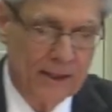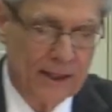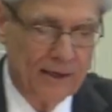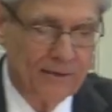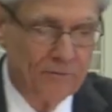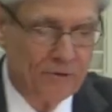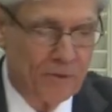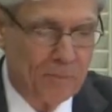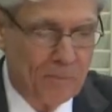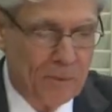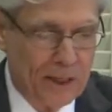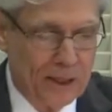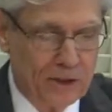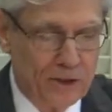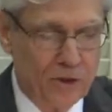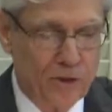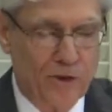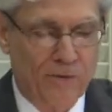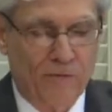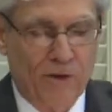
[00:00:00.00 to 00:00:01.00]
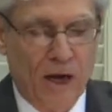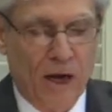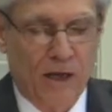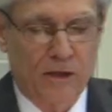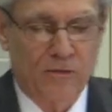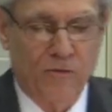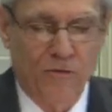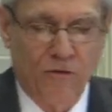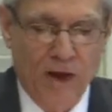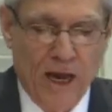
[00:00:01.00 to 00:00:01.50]
It gives a picture of
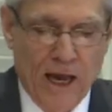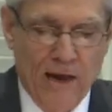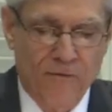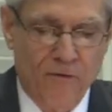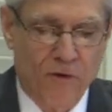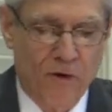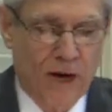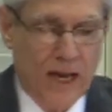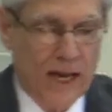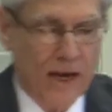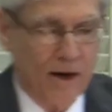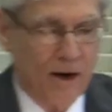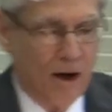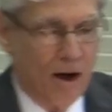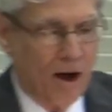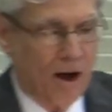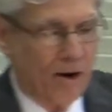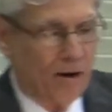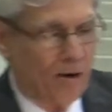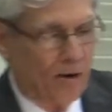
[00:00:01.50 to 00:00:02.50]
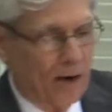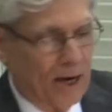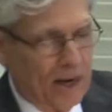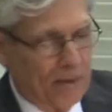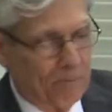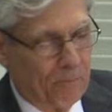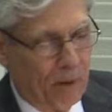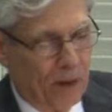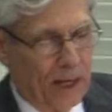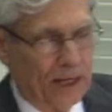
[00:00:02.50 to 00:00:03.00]
God's favor and honor
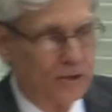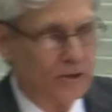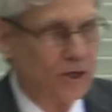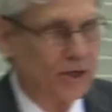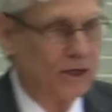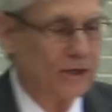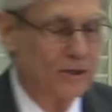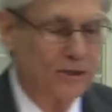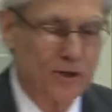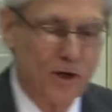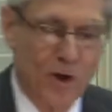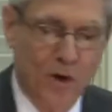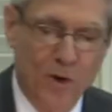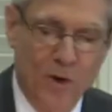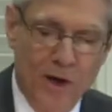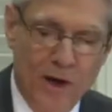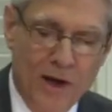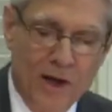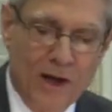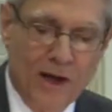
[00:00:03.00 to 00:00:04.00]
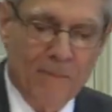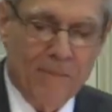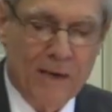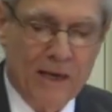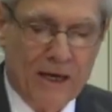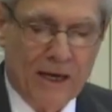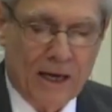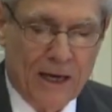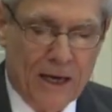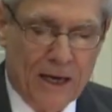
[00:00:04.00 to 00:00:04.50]
and blessing. So
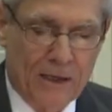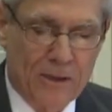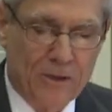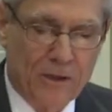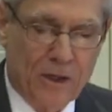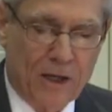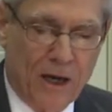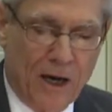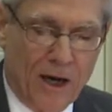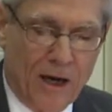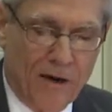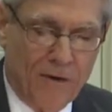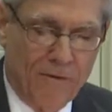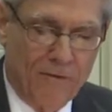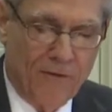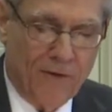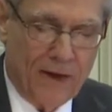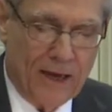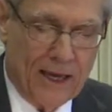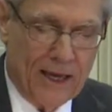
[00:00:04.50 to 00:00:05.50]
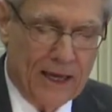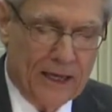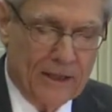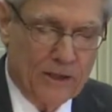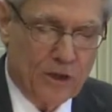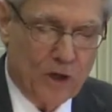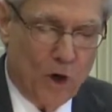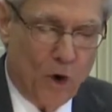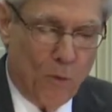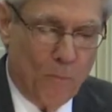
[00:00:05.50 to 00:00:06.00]
because of
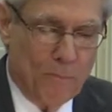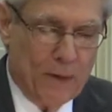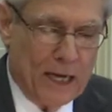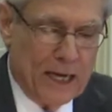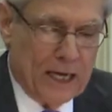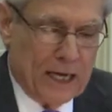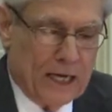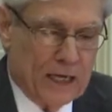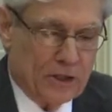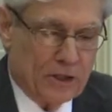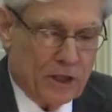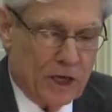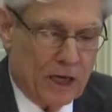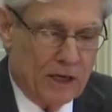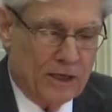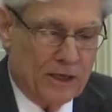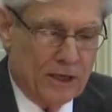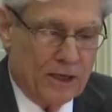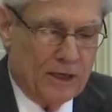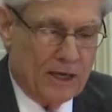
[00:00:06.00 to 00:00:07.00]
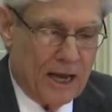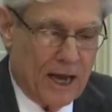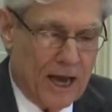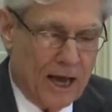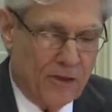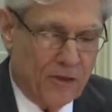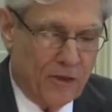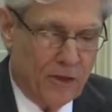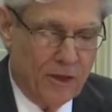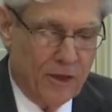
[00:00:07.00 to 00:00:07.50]
His obedience unto
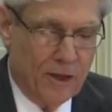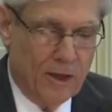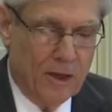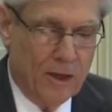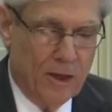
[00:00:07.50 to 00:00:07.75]
death,